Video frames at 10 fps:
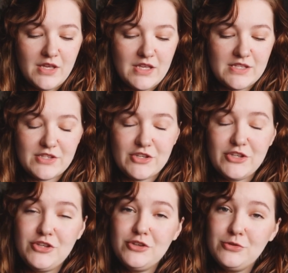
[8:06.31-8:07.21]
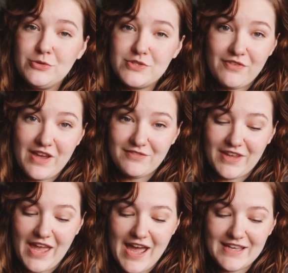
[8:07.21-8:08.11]
is a huge fan of
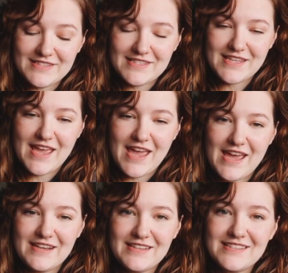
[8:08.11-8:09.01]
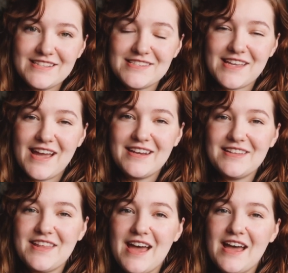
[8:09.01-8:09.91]
cats, and
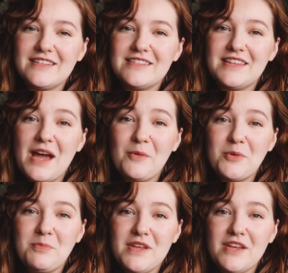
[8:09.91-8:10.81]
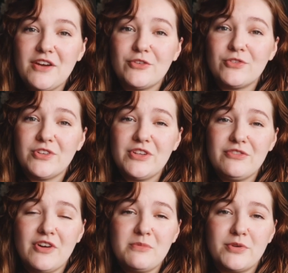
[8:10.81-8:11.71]
decided that that would be a really
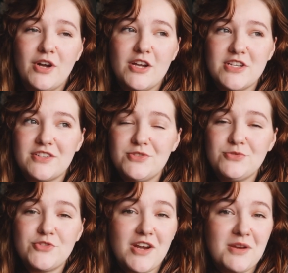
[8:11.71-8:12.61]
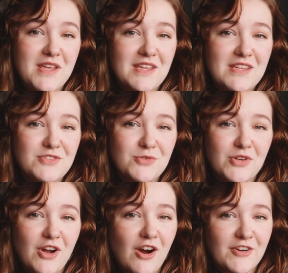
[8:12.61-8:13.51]
fun project to try to make into a
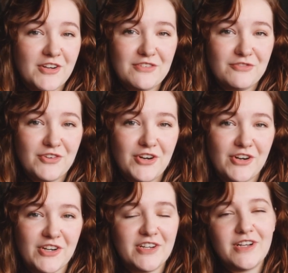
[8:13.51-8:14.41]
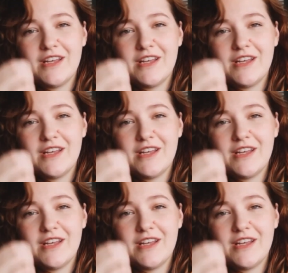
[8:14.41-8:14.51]
cardigan for her.